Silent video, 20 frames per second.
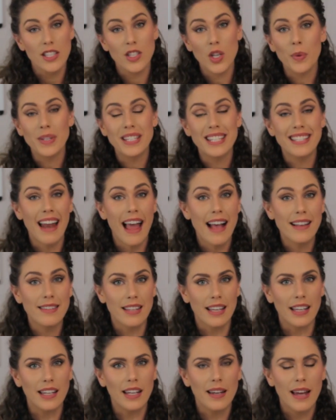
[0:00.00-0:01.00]
So it's an
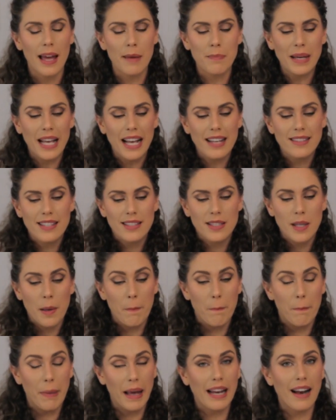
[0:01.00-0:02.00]
acid, and because it's
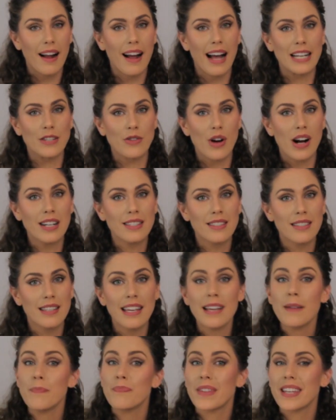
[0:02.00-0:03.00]
beta
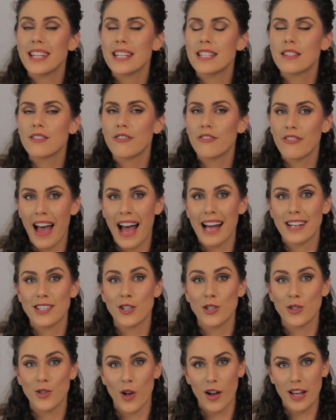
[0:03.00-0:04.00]
hydroxy, it is fat
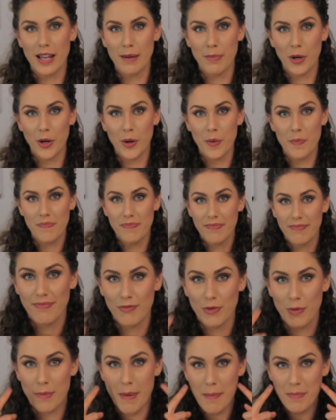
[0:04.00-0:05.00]
soluble.
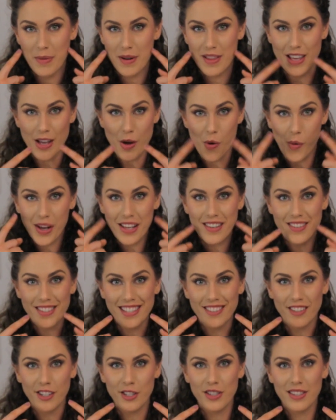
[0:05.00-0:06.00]
Remember, the
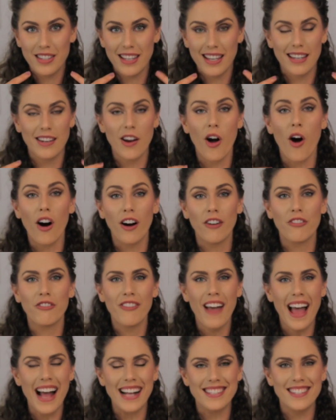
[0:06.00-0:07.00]
oils in our skin are
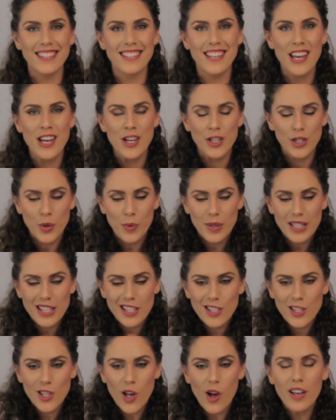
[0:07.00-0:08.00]
fats, so
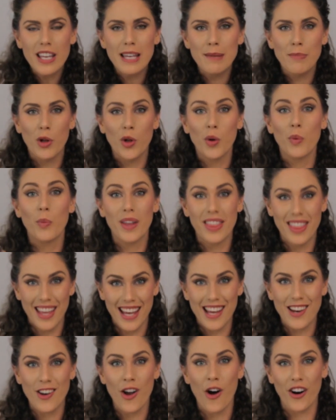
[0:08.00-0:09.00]
it's soluble
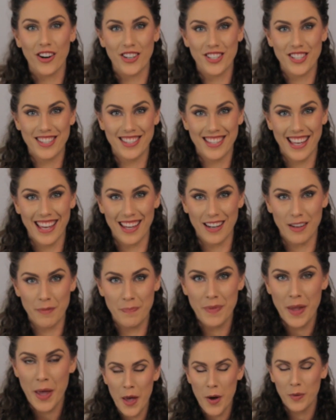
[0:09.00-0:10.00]
within our skin,
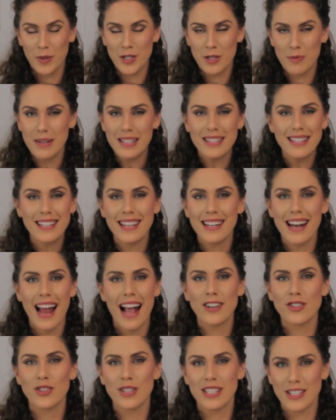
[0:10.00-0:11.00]
which means it can
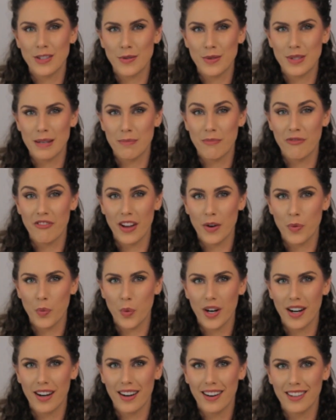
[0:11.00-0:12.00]
actually do some fun
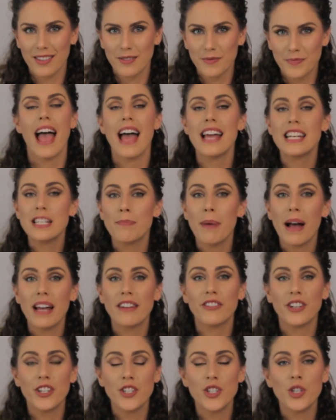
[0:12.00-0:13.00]
work and
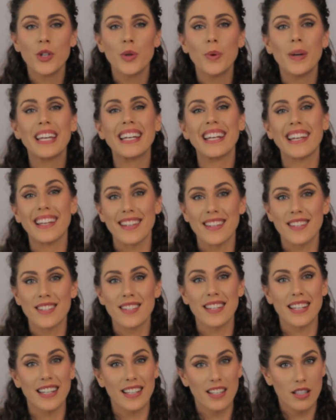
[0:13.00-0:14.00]
by virtue it
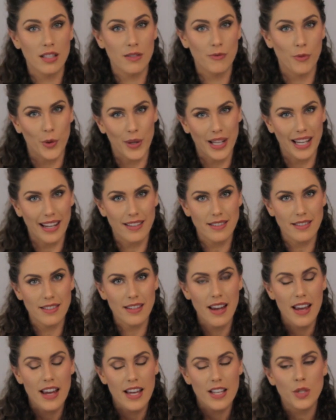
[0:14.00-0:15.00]
is an
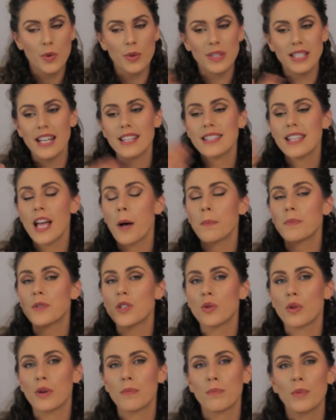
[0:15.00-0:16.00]
exfoliant. So it does help
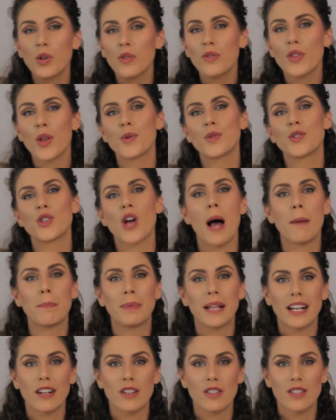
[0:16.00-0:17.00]
to remove those
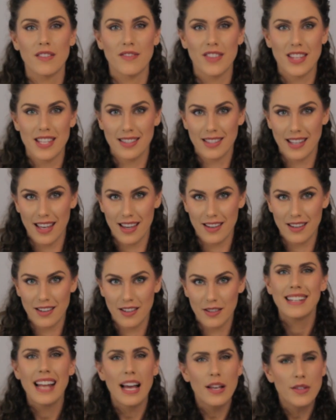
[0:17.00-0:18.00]
top layers of the
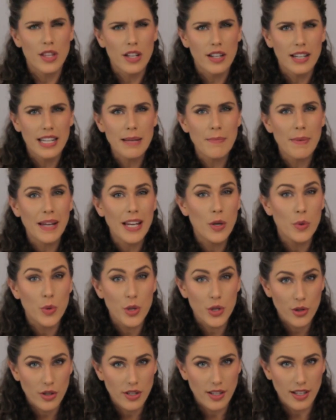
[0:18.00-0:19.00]
skin. Now is there anybody who
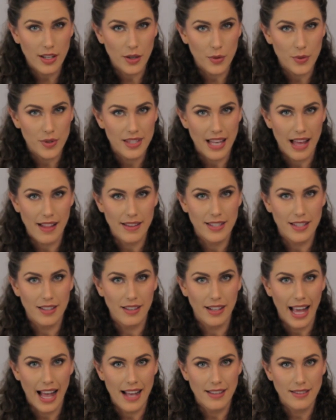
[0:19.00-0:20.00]
shouldn't use
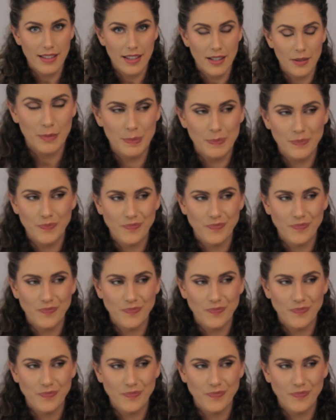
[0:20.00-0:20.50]
salicylic acid?